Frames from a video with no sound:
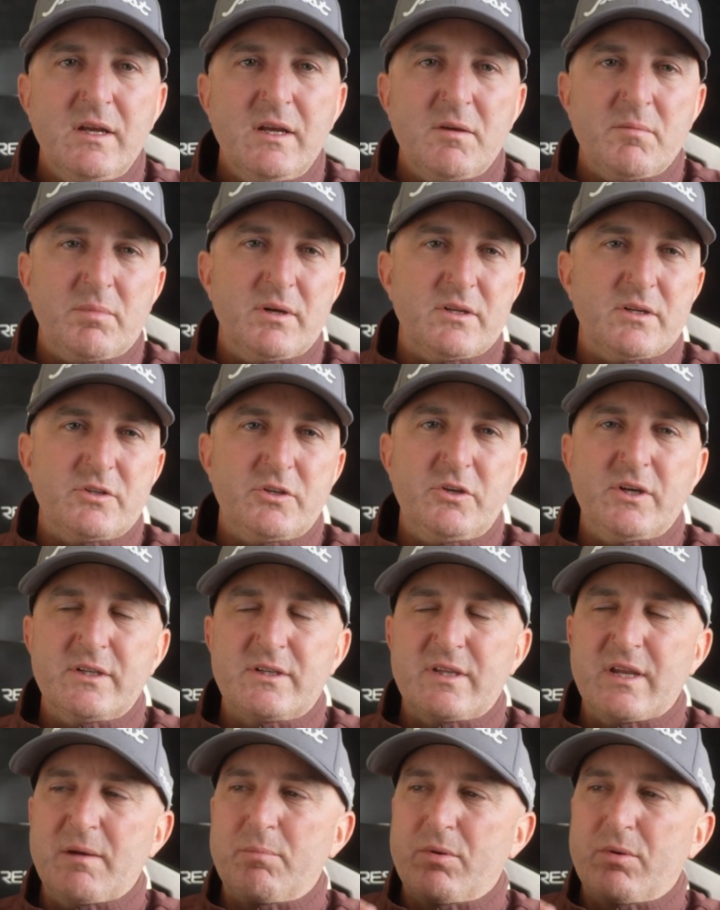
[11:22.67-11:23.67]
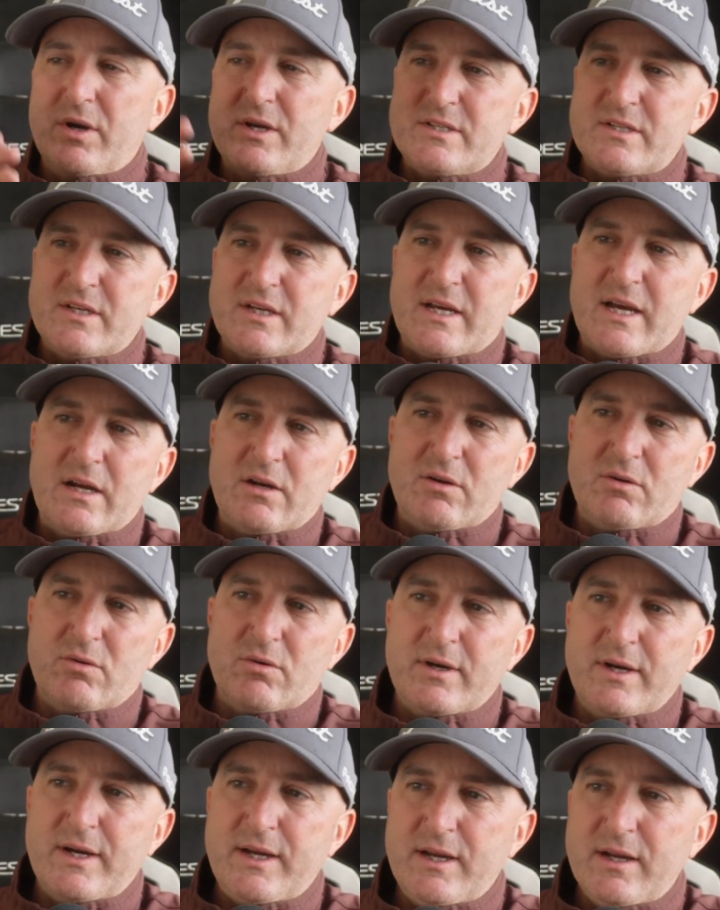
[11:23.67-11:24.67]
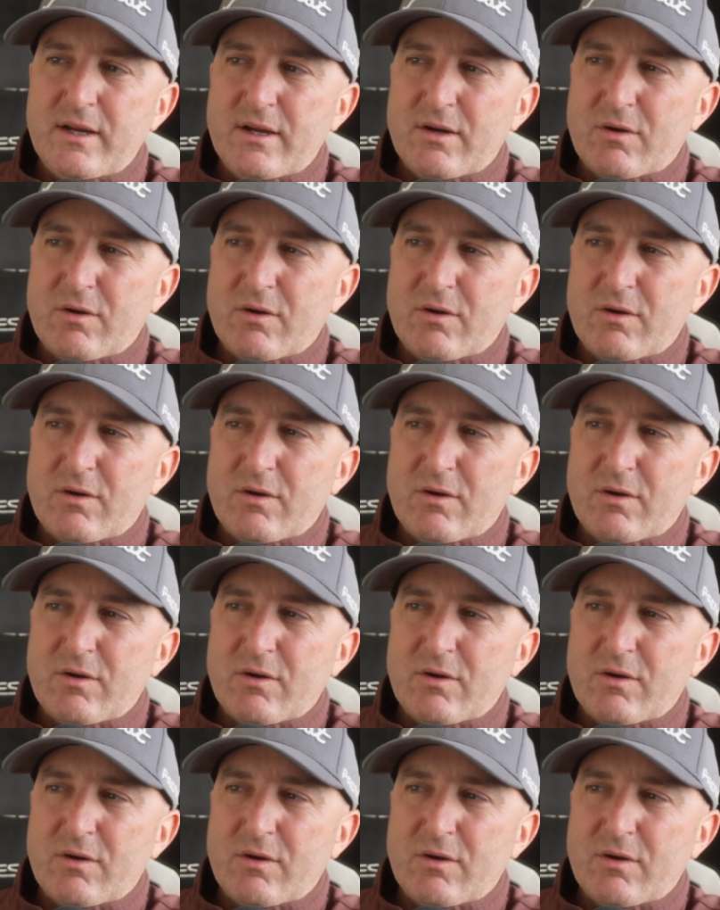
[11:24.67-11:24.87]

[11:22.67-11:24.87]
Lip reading: But until you get to that Bryson category,